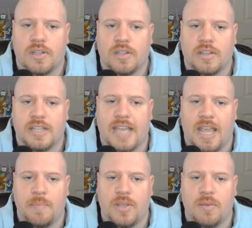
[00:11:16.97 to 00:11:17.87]
the
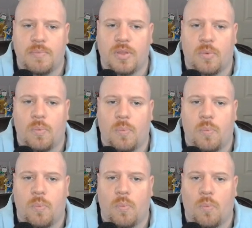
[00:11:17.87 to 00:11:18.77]
GameCube, the
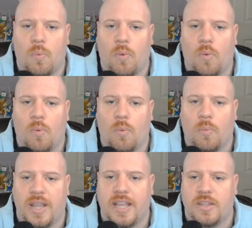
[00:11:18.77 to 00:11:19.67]

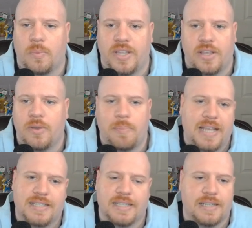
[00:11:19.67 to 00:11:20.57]
Wii, and the Wii U
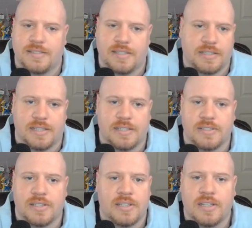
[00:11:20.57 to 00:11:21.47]
basically doesn't
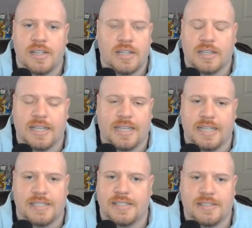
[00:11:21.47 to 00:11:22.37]
exist. Like,
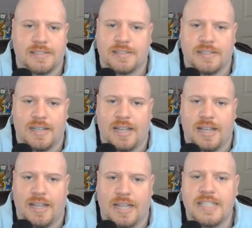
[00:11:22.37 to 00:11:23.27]
it's
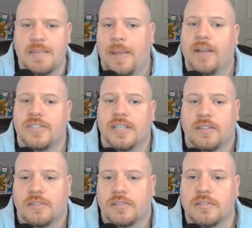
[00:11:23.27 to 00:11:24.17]
embarrassing.
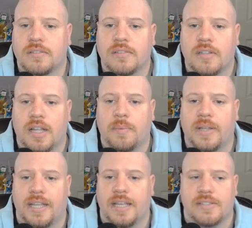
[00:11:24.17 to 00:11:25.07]
It
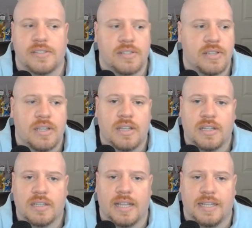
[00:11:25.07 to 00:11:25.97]
really is.
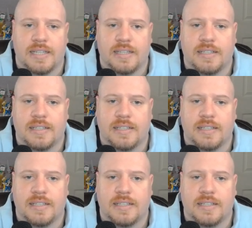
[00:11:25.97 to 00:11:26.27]
Like,